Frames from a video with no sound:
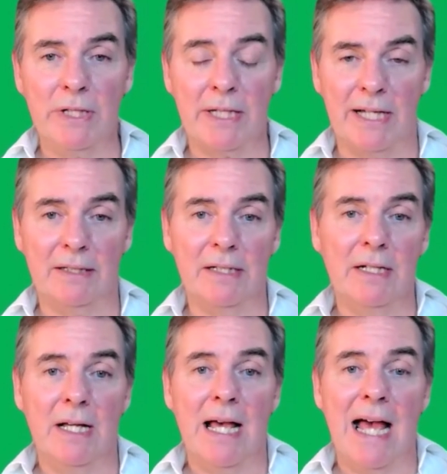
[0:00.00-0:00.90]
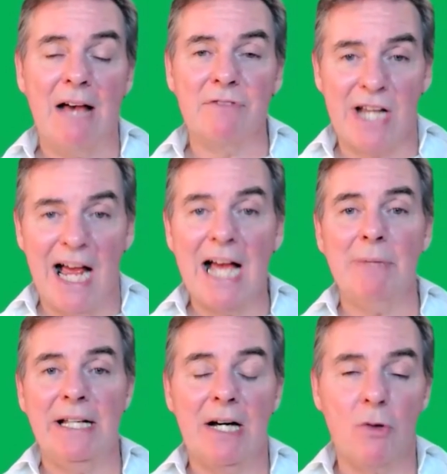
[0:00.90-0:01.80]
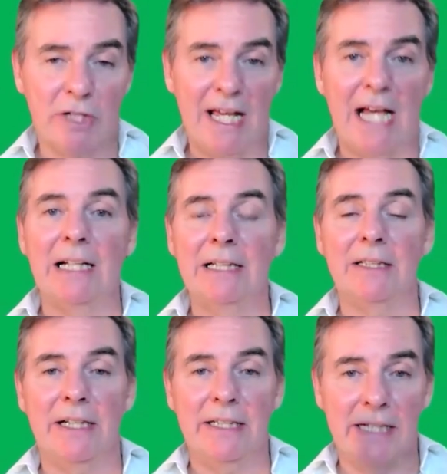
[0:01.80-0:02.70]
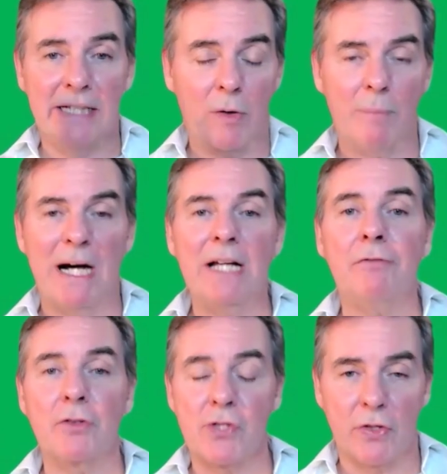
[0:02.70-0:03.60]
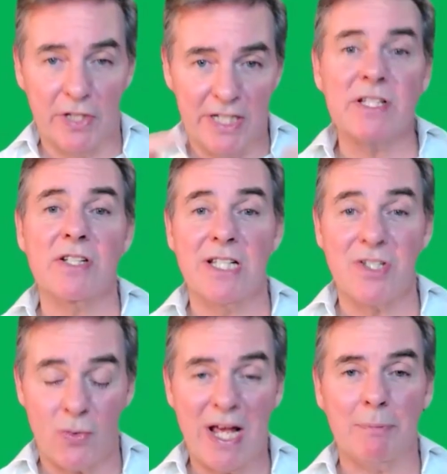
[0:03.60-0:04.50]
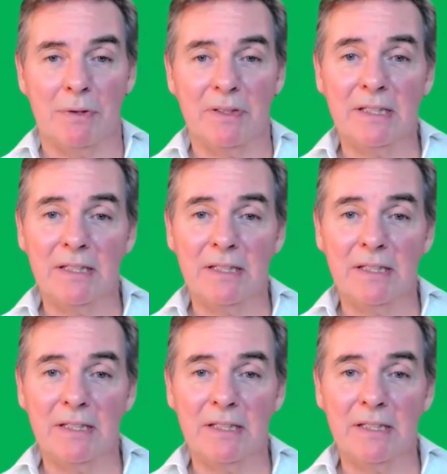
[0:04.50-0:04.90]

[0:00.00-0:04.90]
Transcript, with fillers: can have time in our calendar and in our mind for synchronicity to happen.